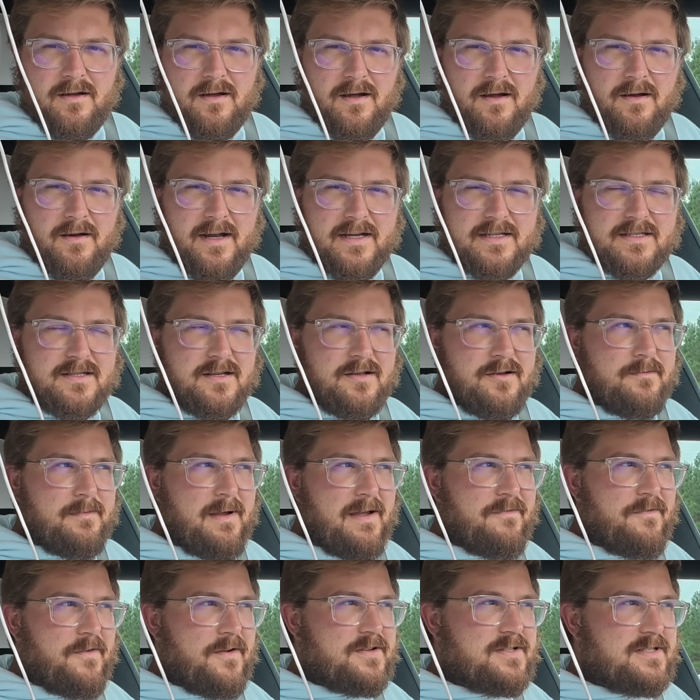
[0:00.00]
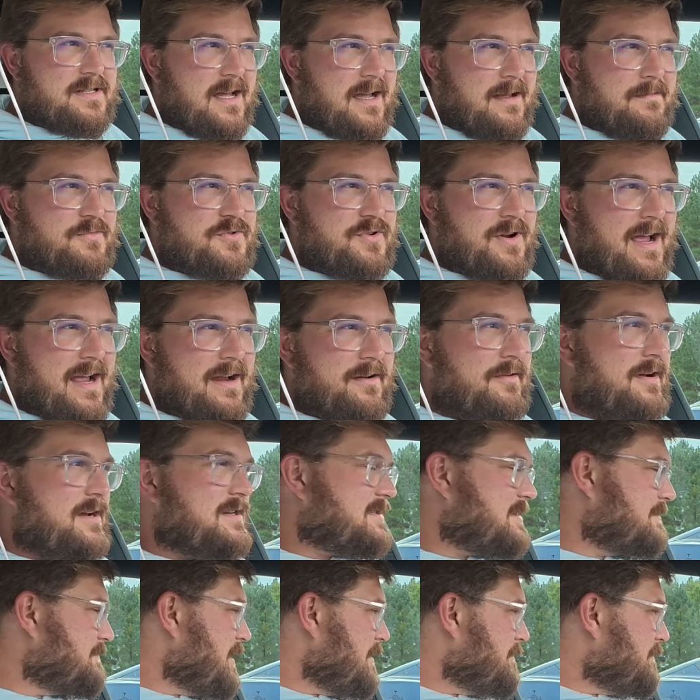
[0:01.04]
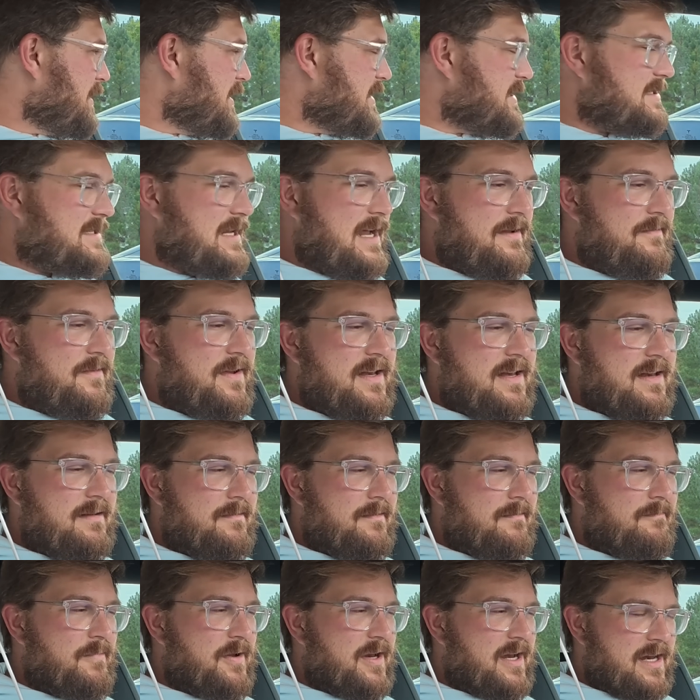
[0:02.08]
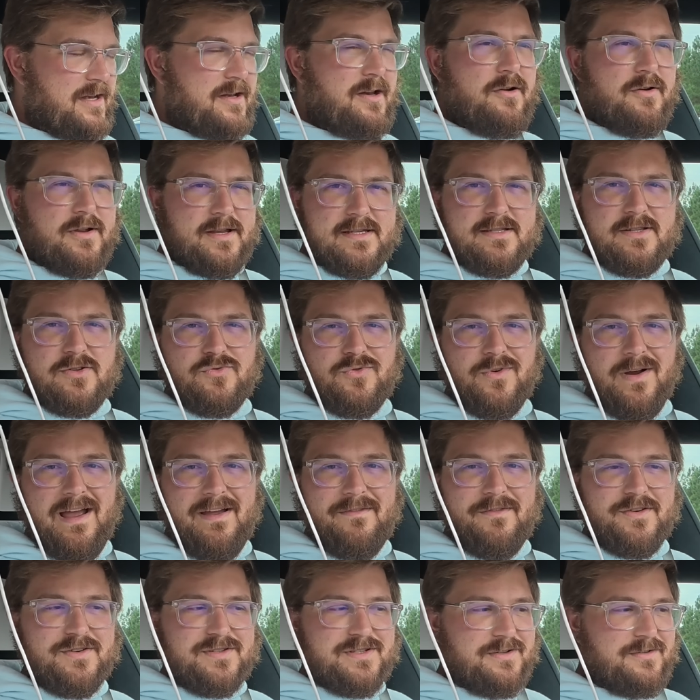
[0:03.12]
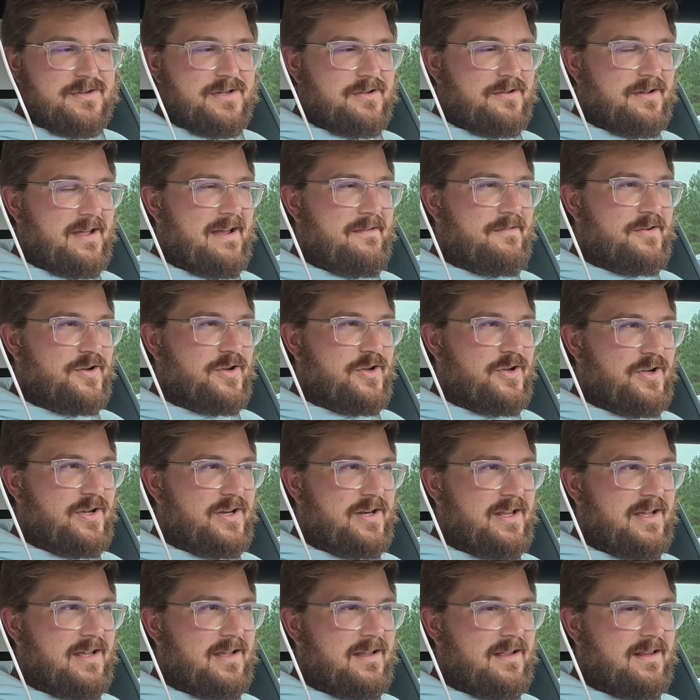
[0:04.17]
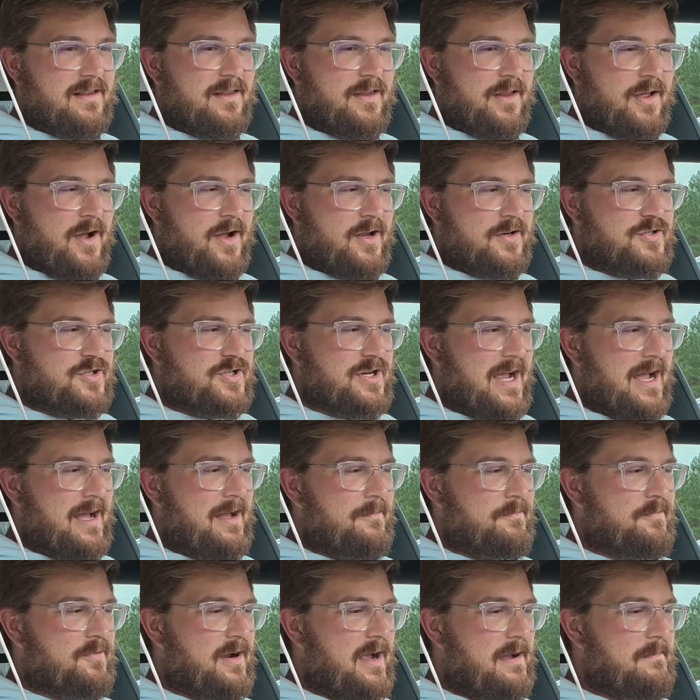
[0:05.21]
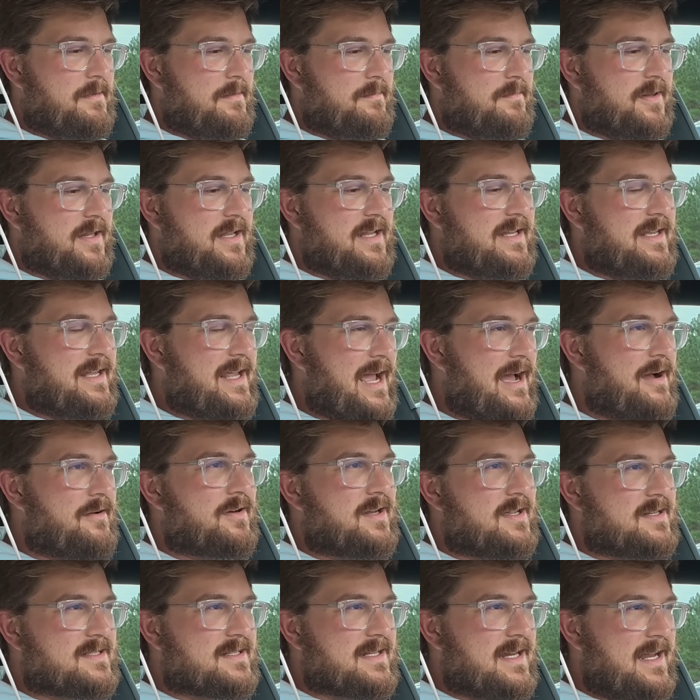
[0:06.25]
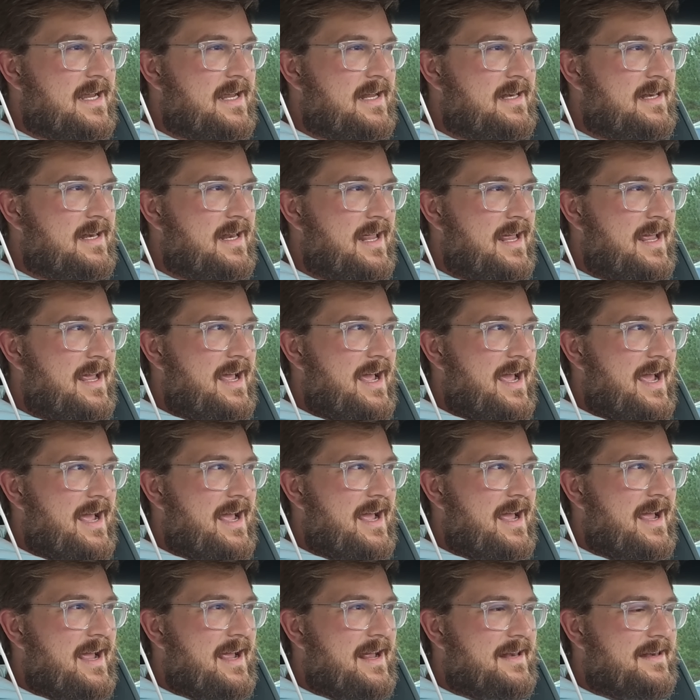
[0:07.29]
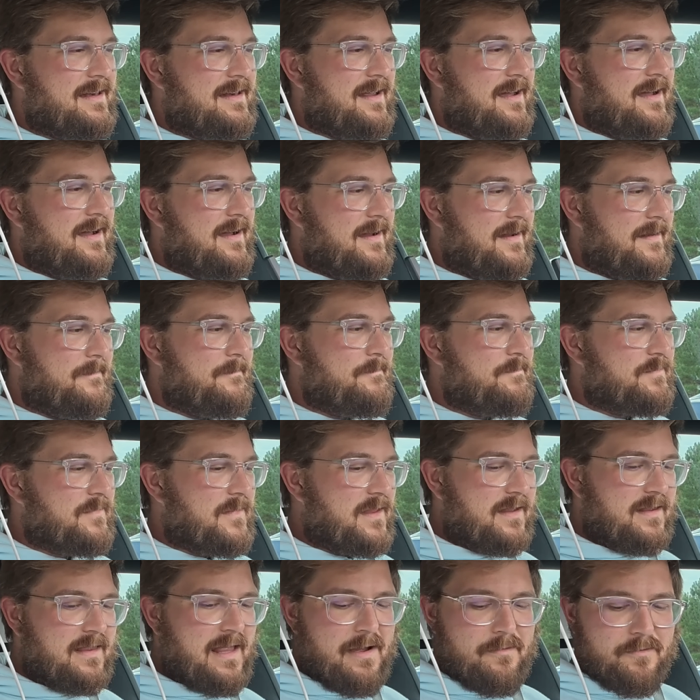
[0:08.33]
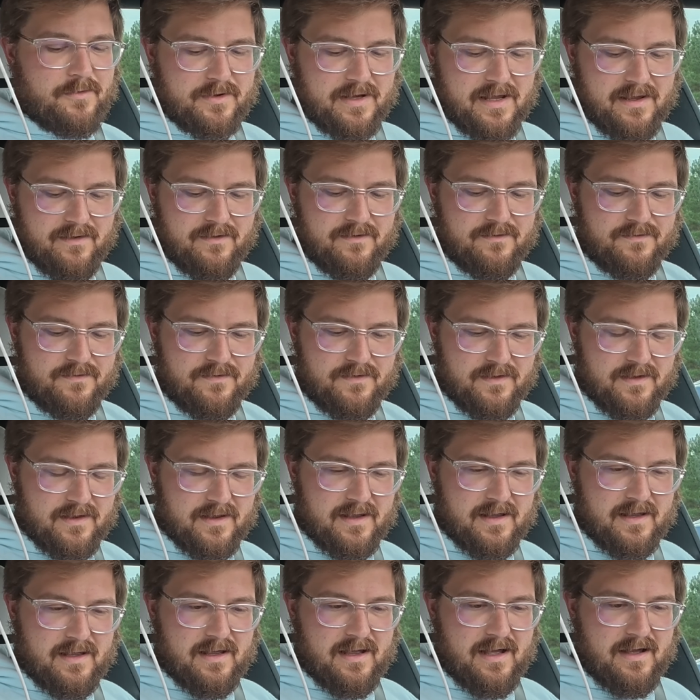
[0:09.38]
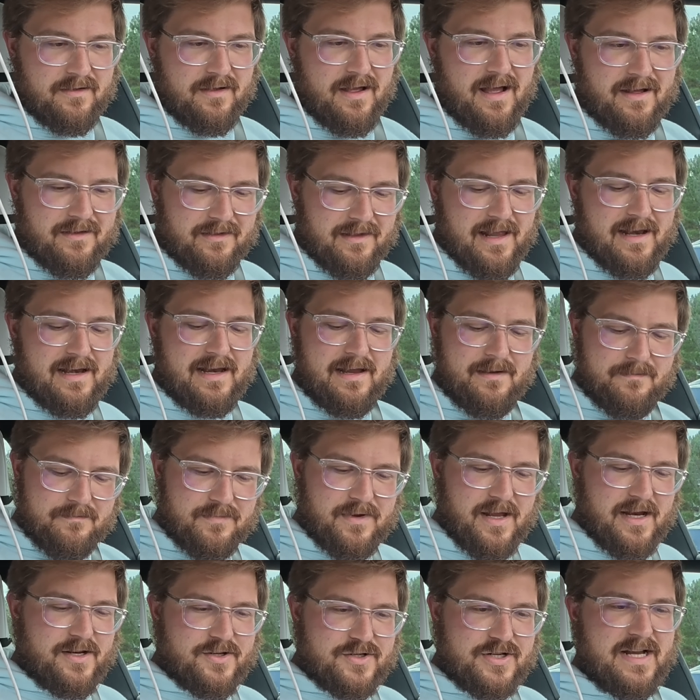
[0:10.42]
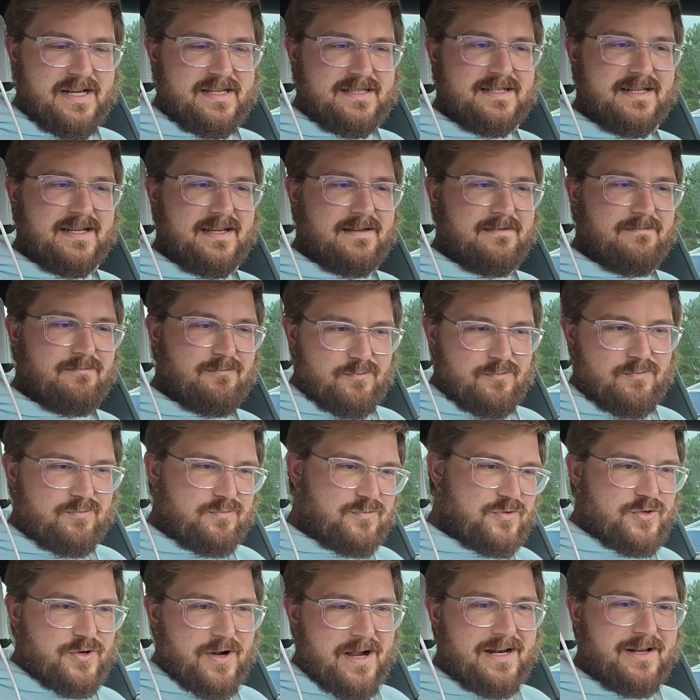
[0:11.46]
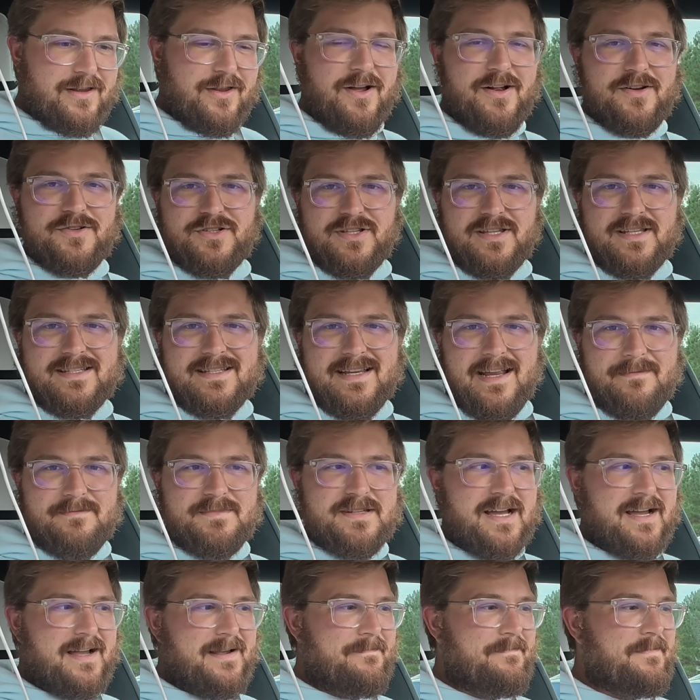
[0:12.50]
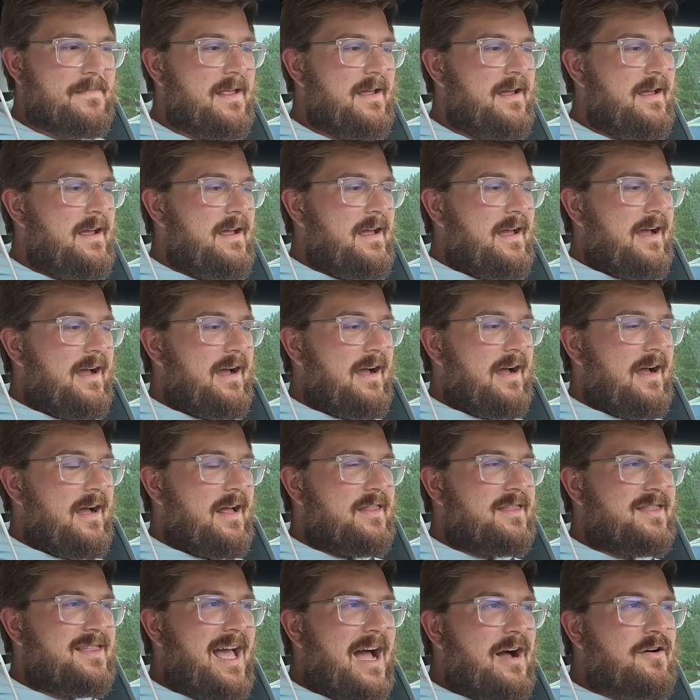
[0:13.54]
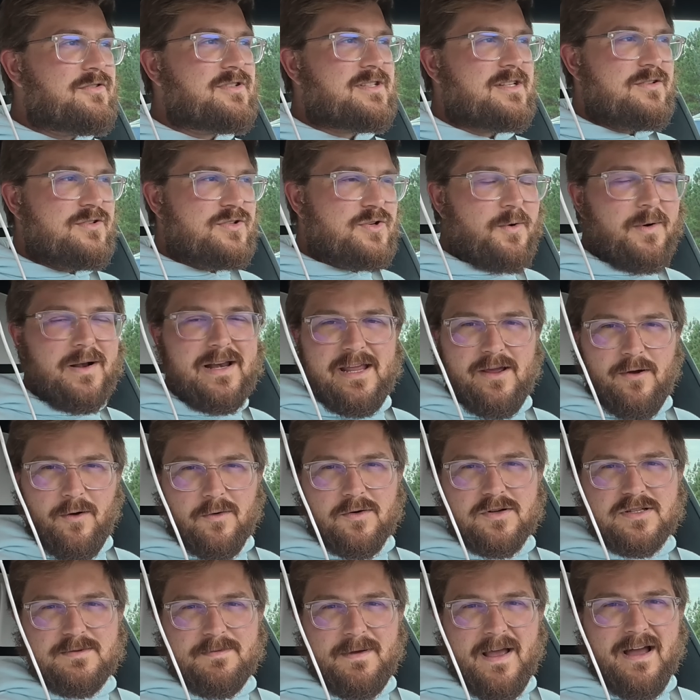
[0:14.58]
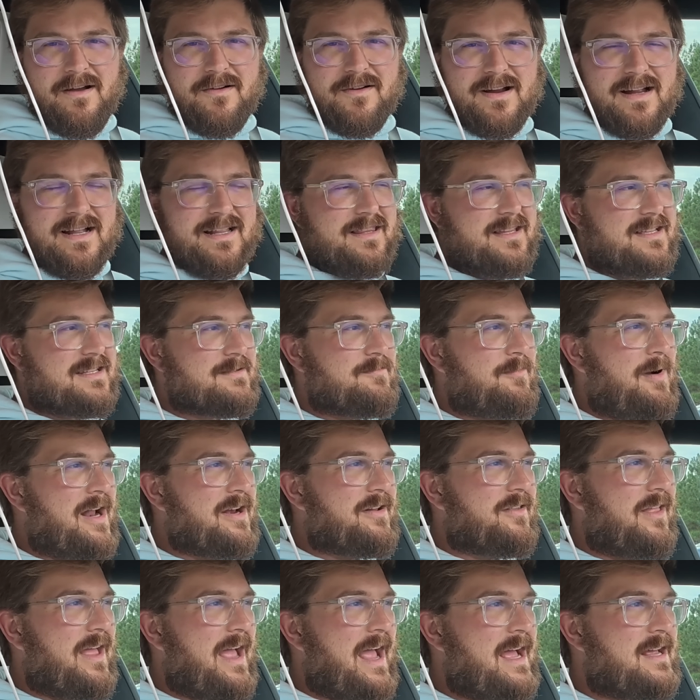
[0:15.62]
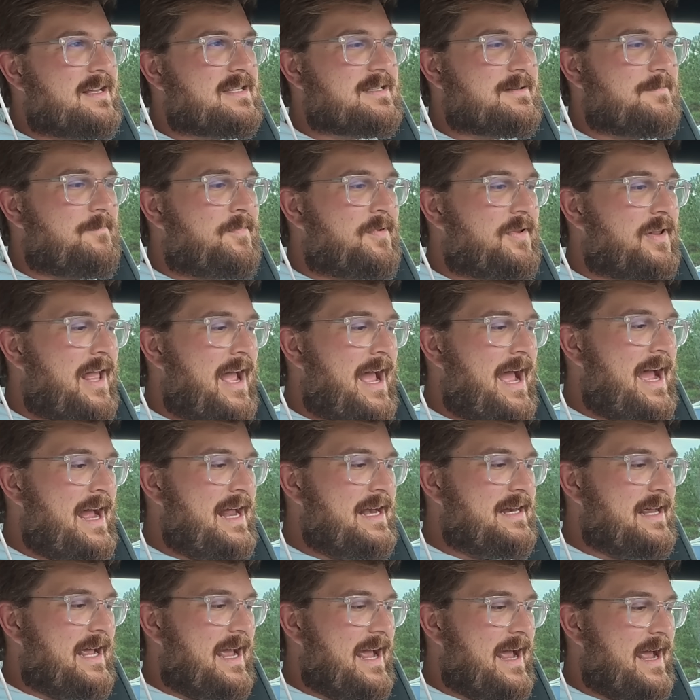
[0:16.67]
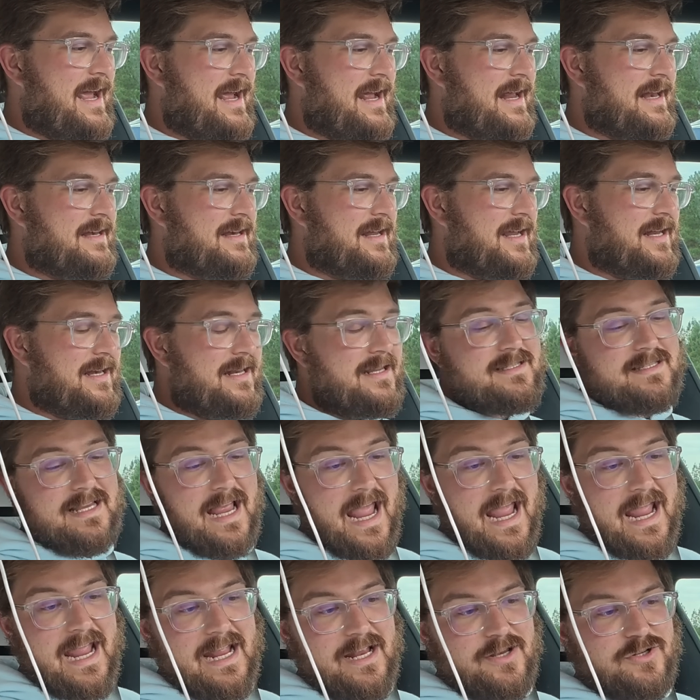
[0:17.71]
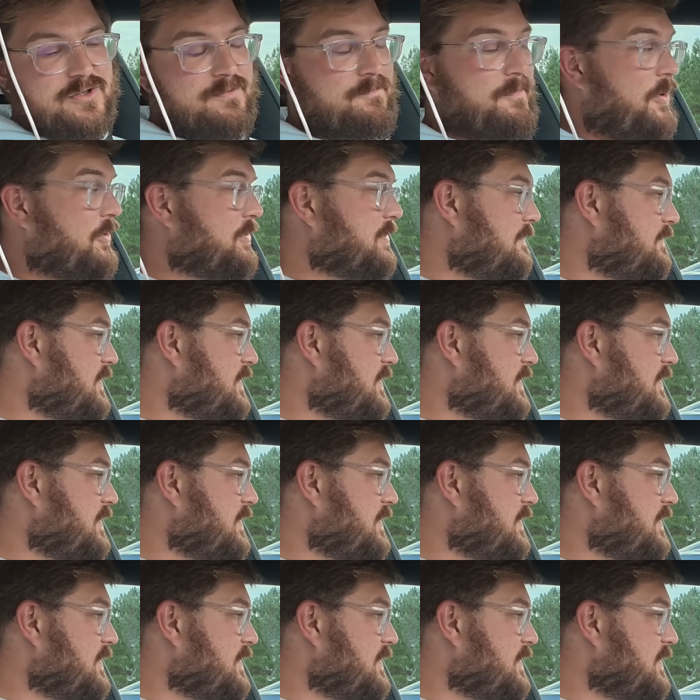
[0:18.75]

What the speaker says: All right, so my first time drag racing my buddy David, but I know he's a driver, so he'll have a good launch. I'll probably count us in, and that will give, I'll let him get a chance to try to launch at the same time. 1,020 horsepower in this Model S Plaid, and it is aged. Both of